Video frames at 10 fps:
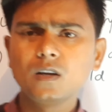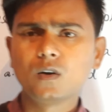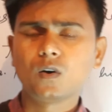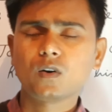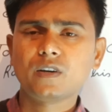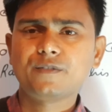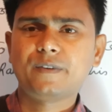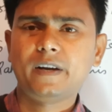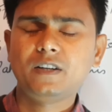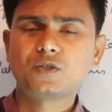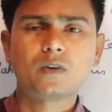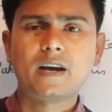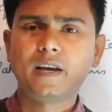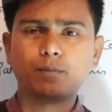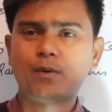Okay friends, so I
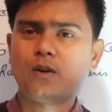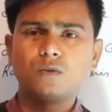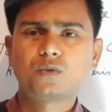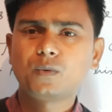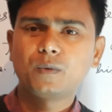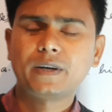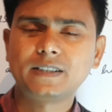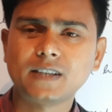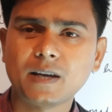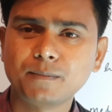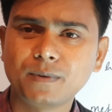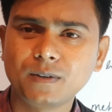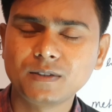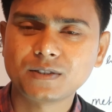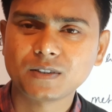have brought 2
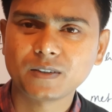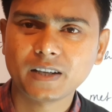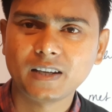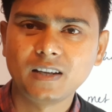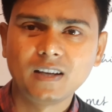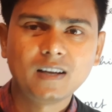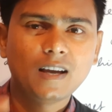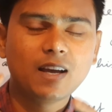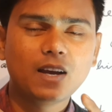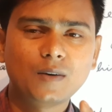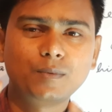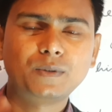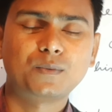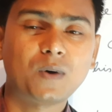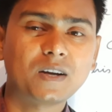examples, okay, with
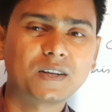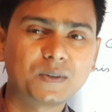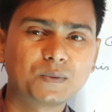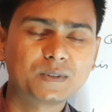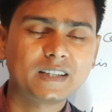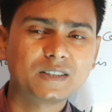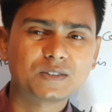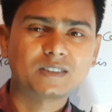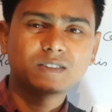one uses.